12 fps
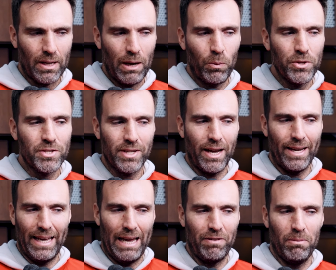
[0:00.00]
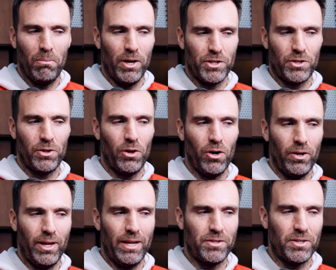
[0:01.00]
I wouldn't say I gave it much thought
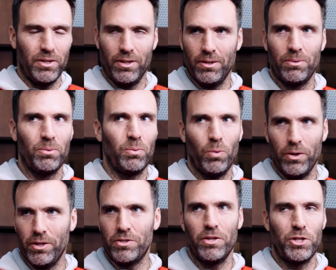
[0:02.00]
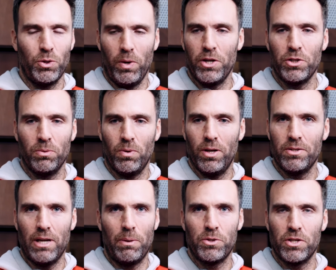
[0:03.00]
as to what the situation
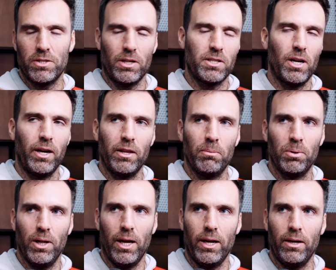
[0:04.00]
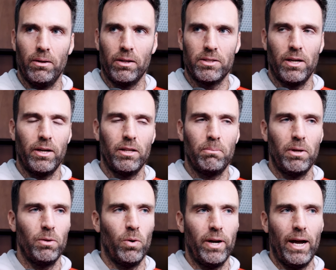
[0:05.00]
was. I was just excited to play and excited to be
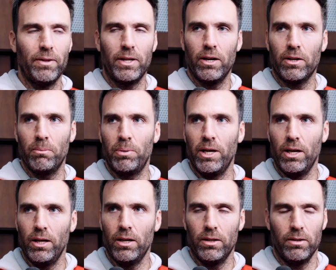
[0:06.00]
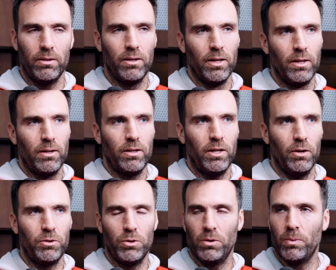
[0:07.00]
the one out there competing and, you
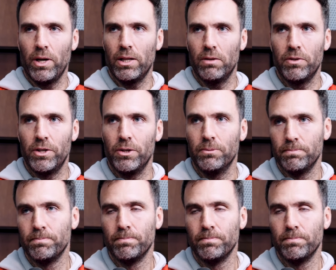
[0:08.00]
know, doing what I love to do.